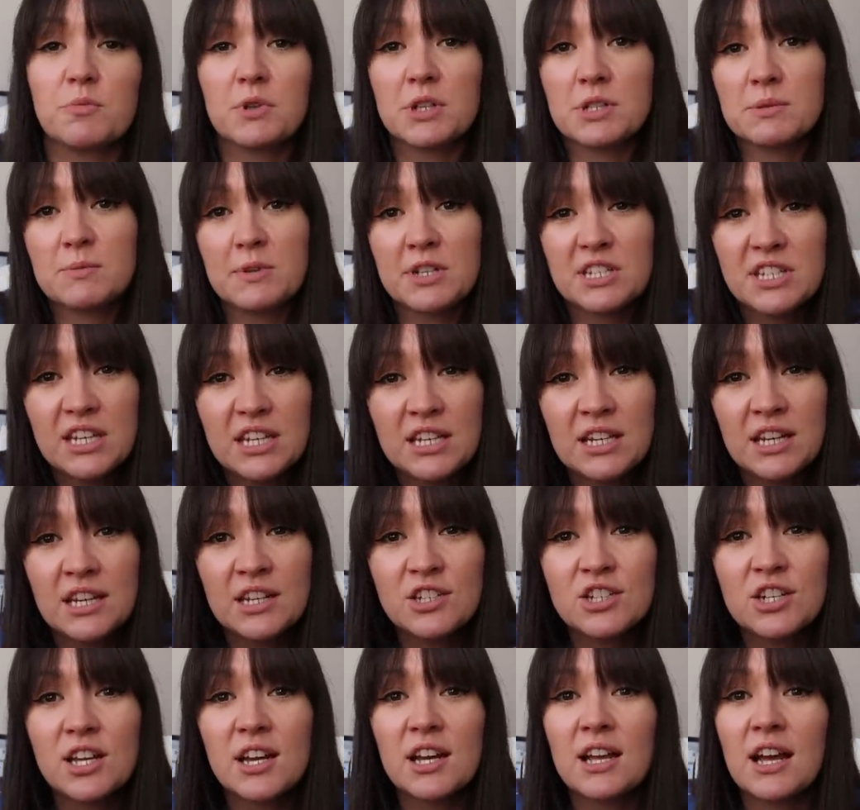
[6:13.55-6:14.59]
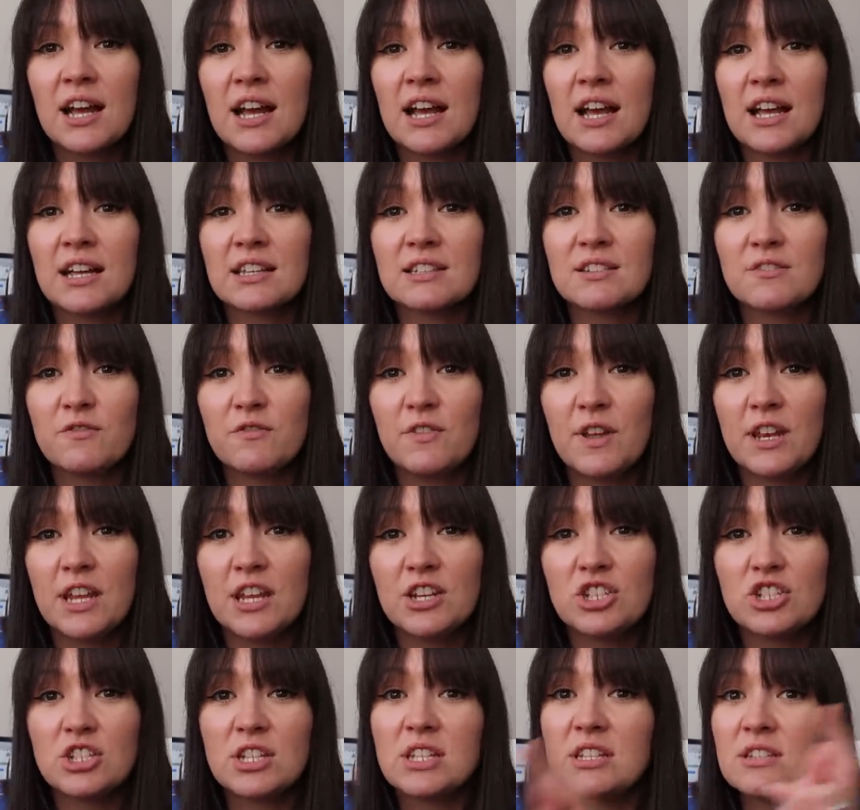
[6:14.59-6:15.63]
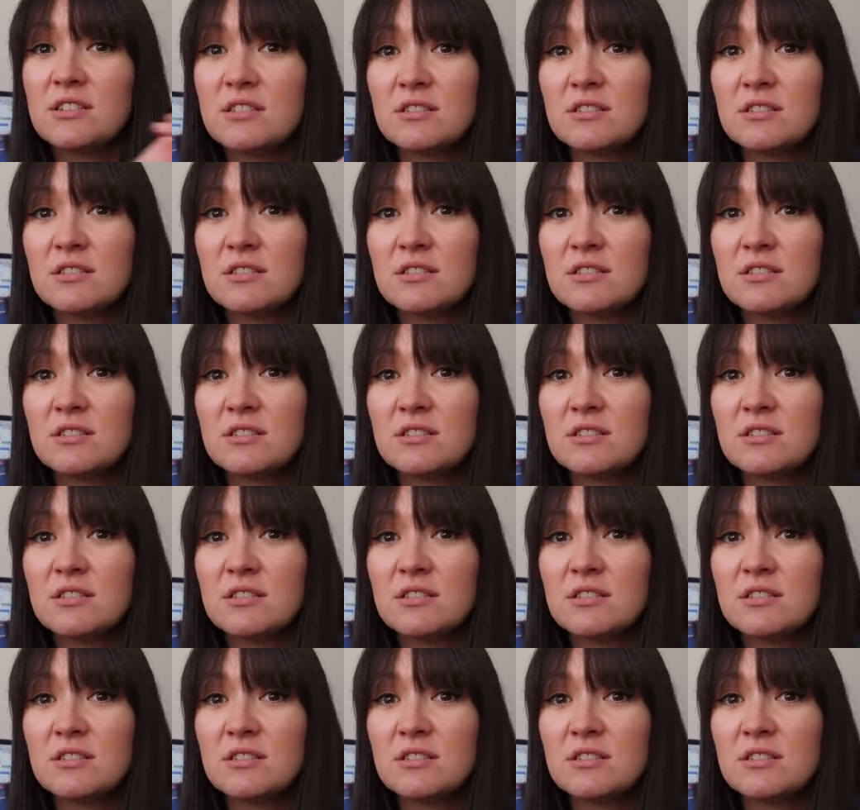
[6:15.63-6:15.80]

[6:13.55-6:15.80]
because my teenager has finished, he's